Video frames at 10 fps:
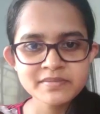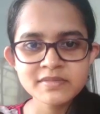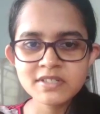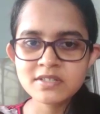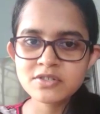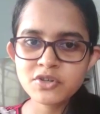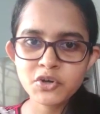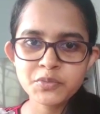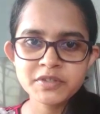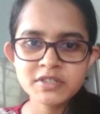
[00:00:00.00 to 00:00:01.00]
This is
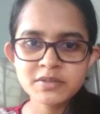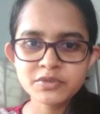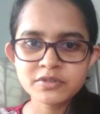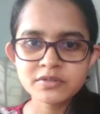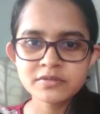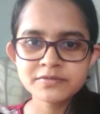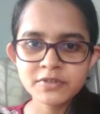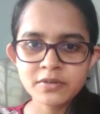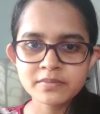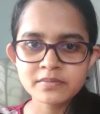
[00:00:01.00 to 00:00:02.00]
Sanghamitra Baidya
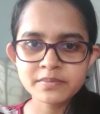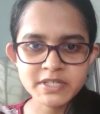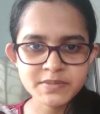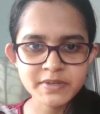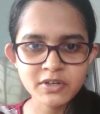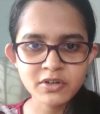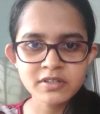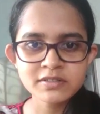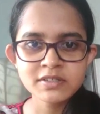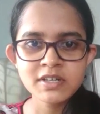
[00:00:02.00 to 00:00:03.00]
from West
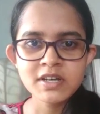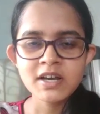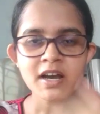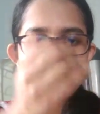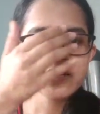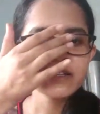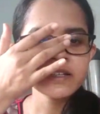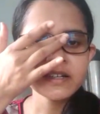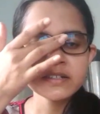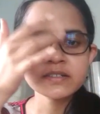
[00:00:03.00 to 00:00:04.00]
Bengal. I
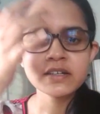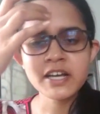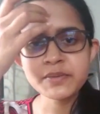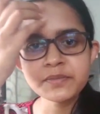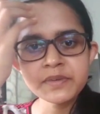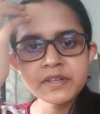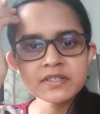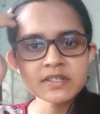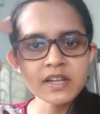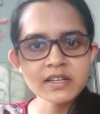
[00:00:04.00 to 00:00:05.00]
cleared
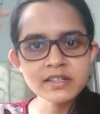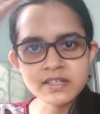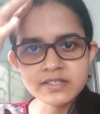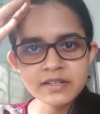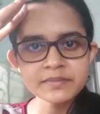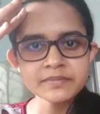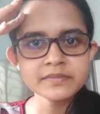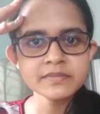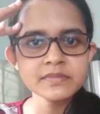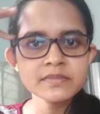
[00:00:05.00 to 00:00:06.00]
IBPS Clerk Exam
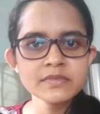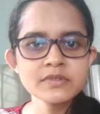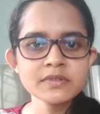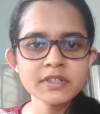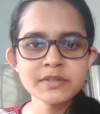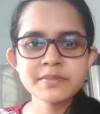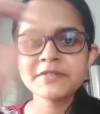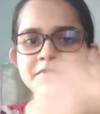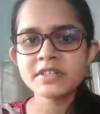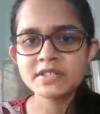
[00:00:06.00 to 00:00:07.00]
in my
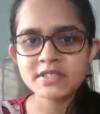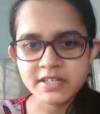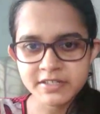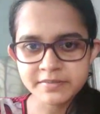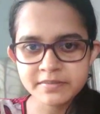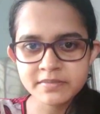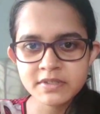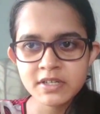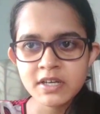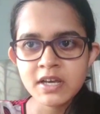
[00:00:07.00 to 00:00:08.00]
first attempt,
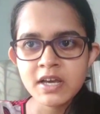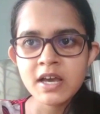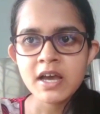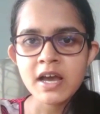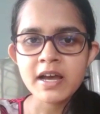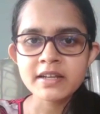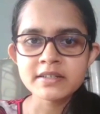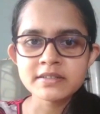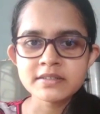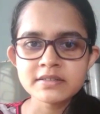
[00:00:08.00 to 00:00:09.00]

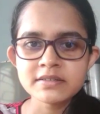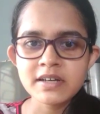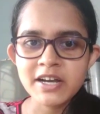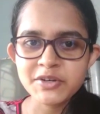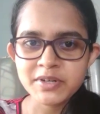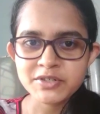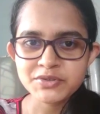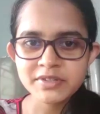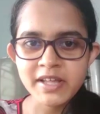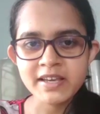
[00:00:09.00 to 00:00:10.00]
and I want
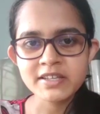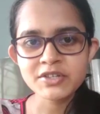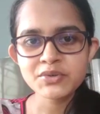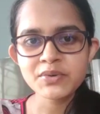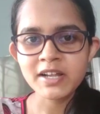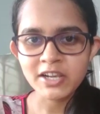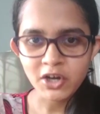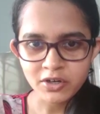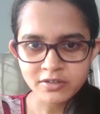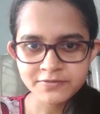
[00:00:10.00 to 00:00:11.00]
to thank you a
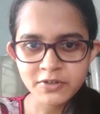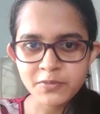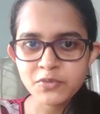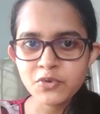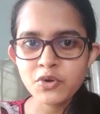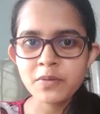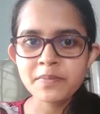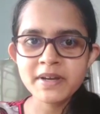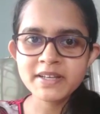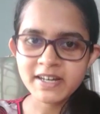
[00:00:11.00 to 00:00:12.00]
lot from core of
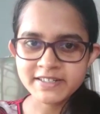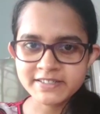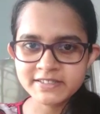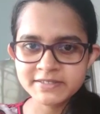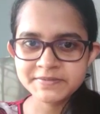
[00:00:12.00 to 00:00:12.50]
my heart.